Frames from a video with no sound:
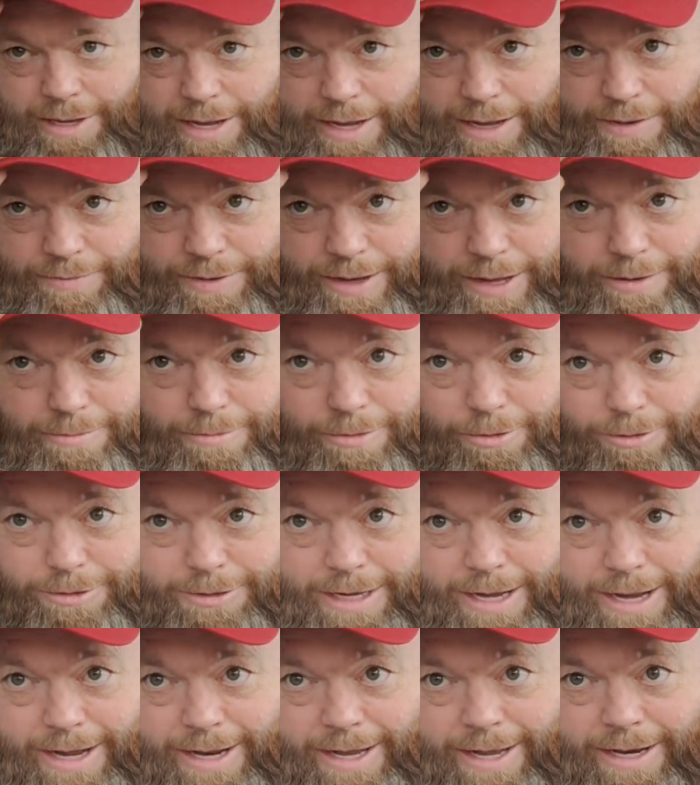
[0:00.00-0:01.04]
I even got a Roll
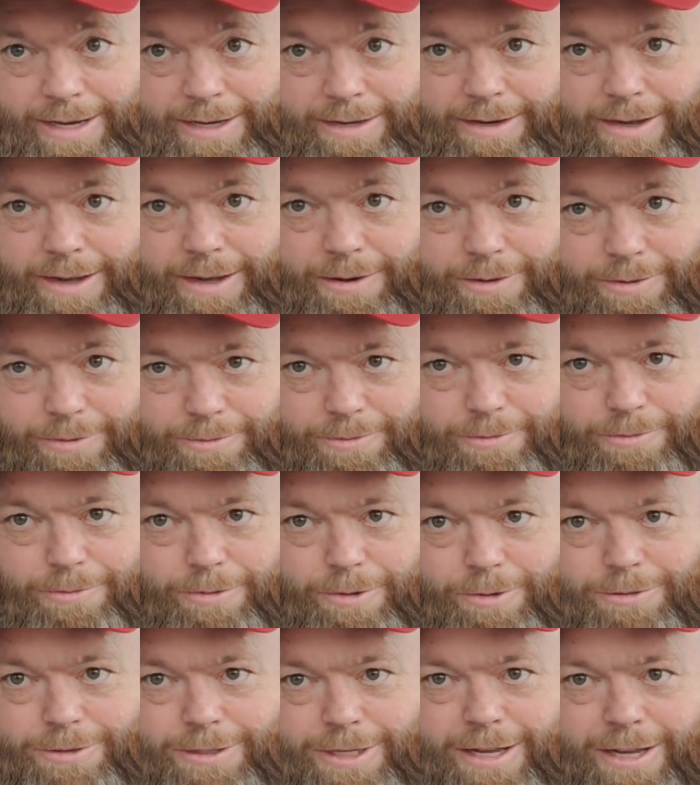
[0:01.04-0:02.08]
Tide hat now.
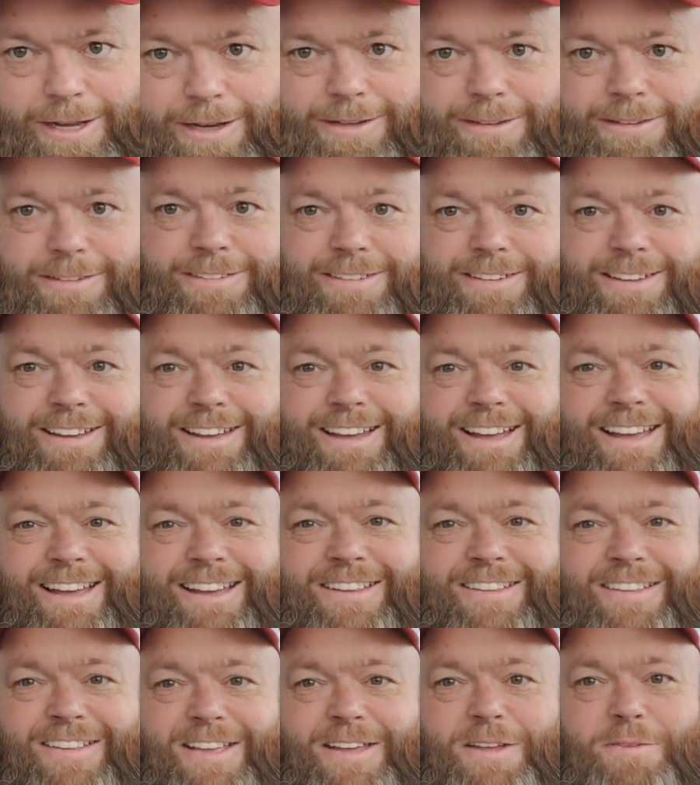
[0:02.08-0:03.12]
Roll Tide.
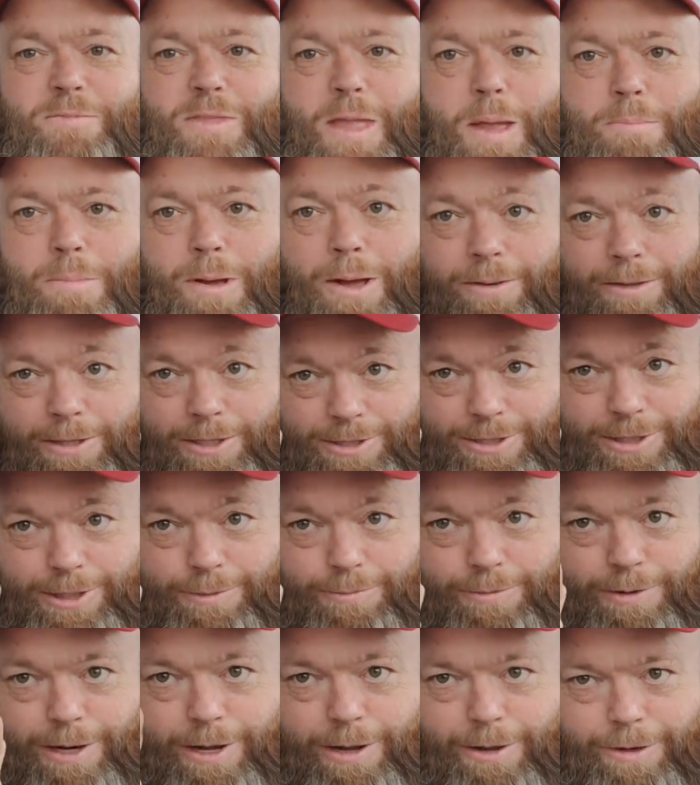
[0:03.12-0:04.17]
I bought this
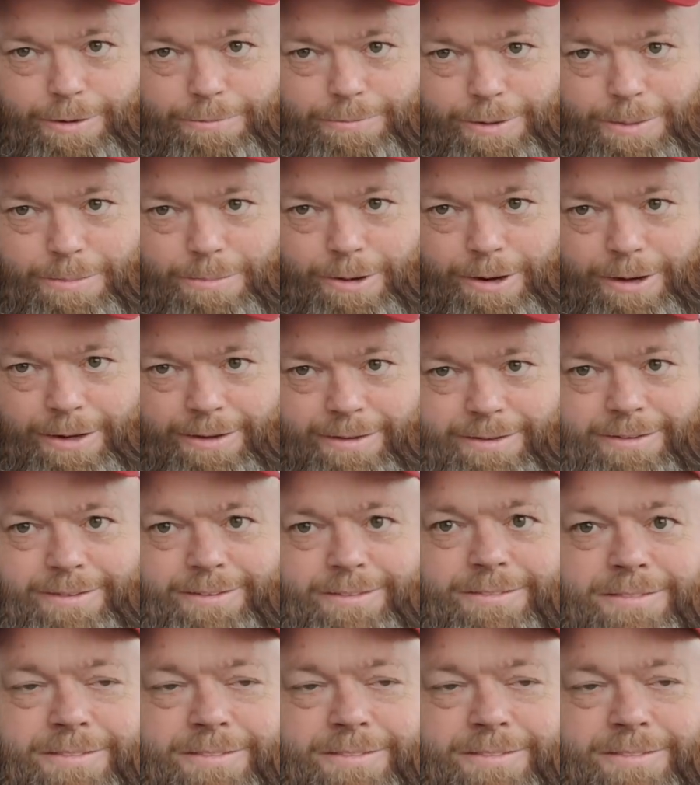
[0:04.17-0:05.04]
just for y'all, the flea market.